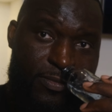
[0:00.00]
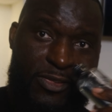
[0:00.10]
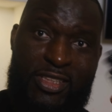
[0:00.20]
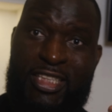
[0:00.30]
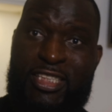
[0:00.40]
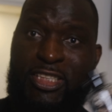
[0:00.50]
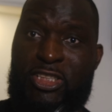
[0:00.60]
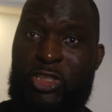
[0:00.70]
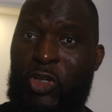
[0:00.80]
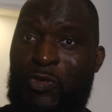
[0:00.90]
This
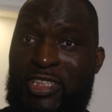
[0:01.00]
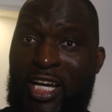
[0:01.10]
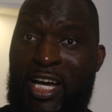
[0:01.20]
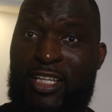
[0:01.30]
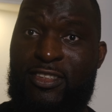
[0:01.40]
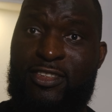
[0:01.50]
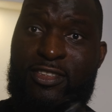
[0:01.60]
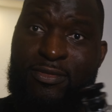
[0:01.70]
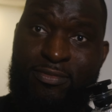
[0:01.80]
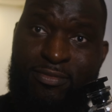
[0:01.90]
is Louis
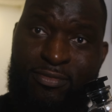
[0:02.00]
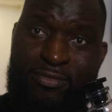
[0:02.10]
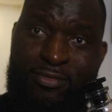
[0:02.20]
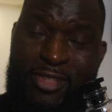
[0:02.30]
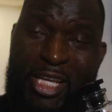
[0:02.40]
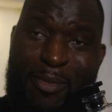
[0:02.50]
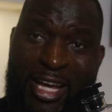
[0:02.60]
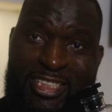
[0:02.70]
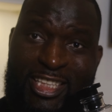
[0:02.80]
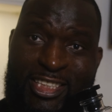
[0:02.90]
Vuitton's
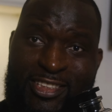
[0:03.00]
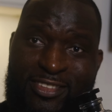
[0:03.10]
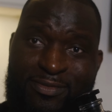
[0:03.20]
Imagination.